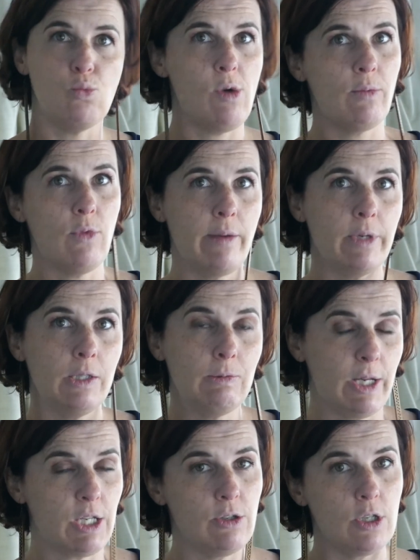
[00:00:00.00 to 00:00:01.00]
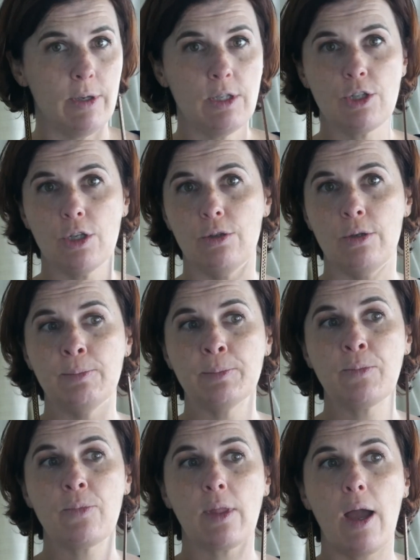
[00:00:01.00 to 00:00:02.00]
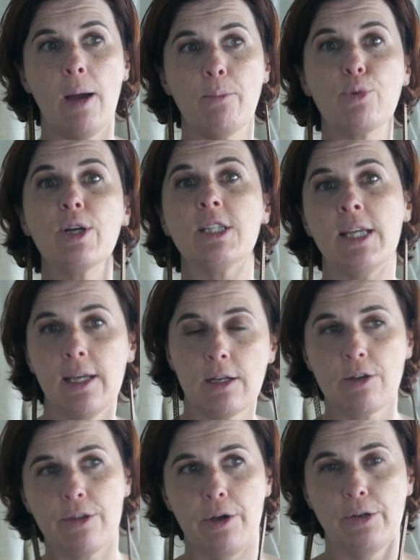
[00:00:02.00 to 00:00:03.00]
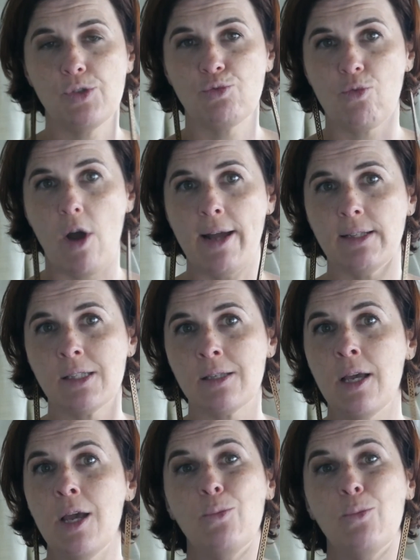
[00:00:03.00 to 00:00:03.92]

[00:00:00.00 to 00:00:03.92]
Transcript: One way we could do it to protect those rights.